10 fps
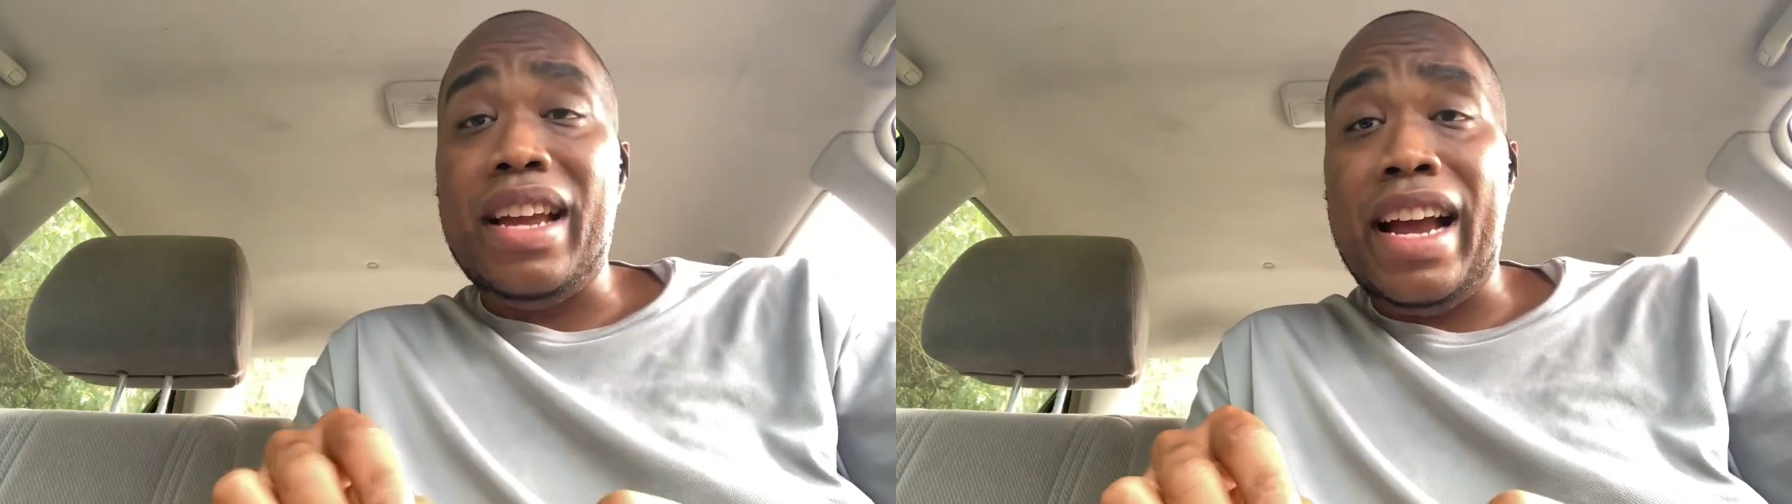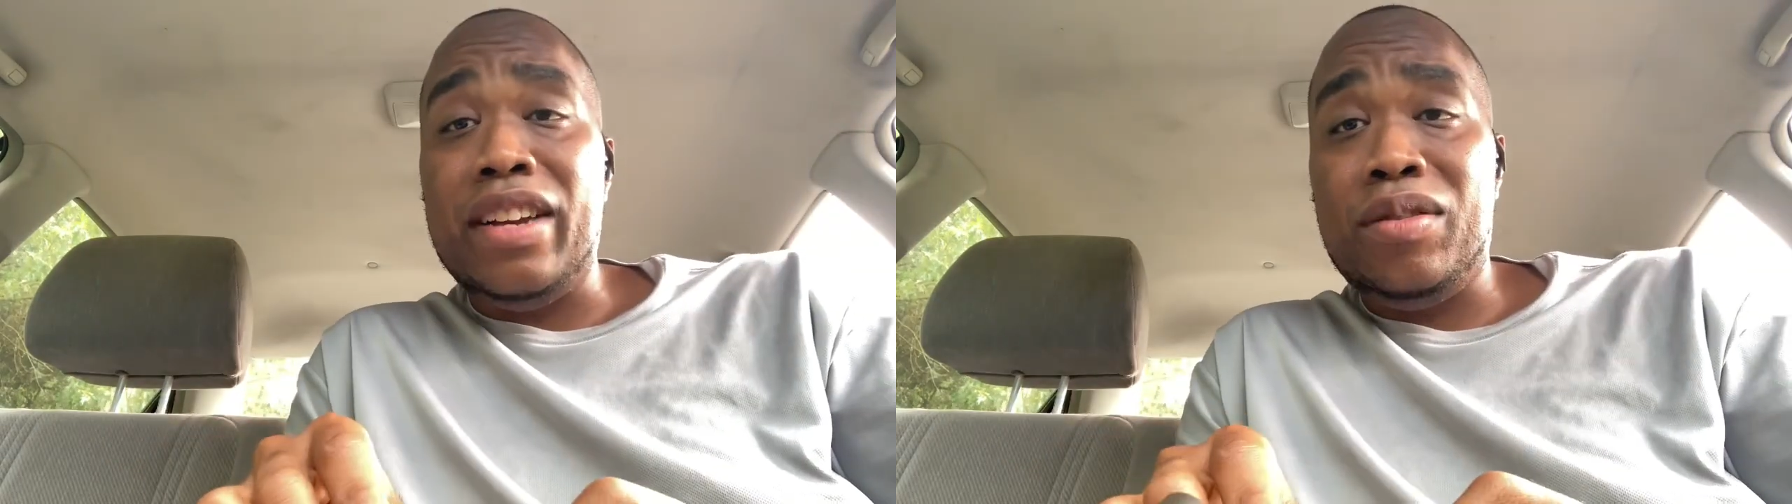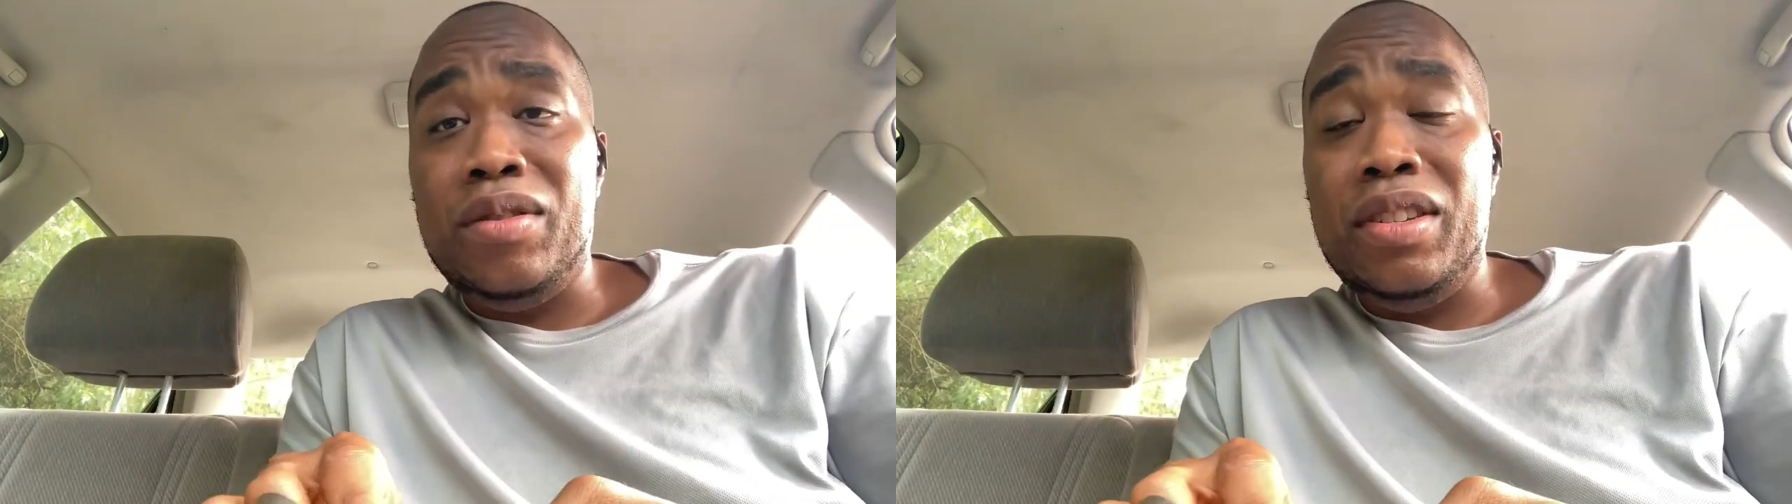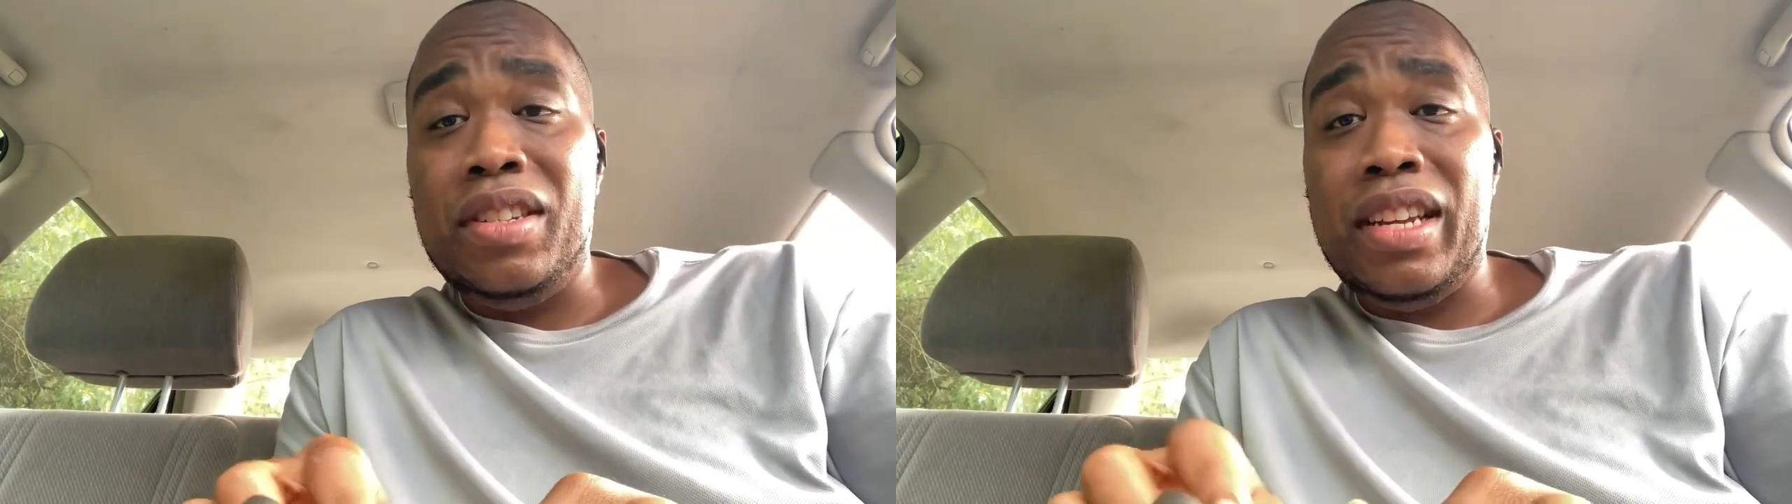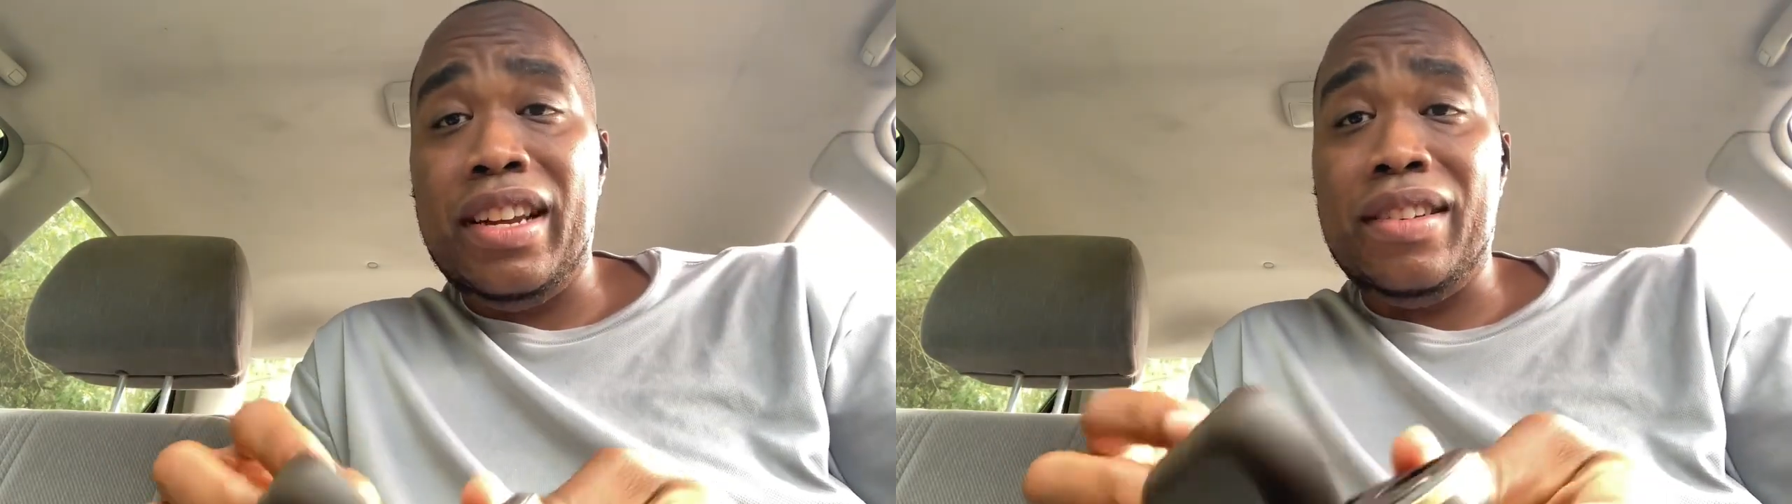actually
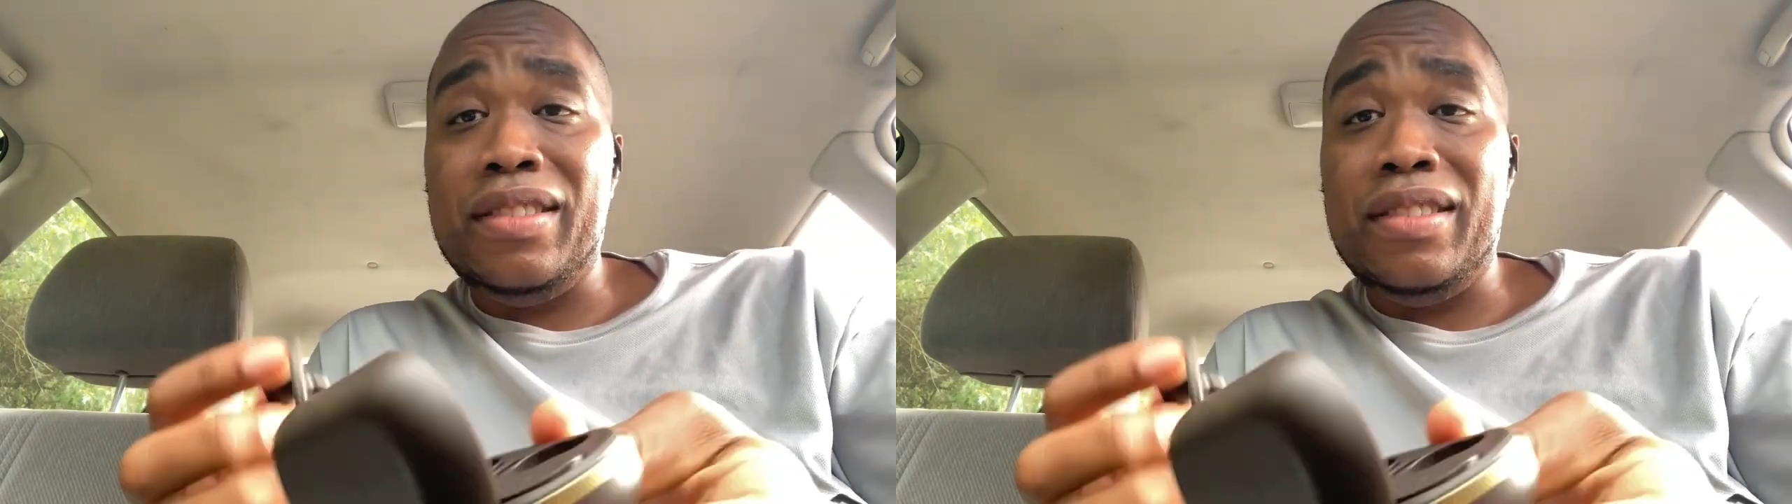sound.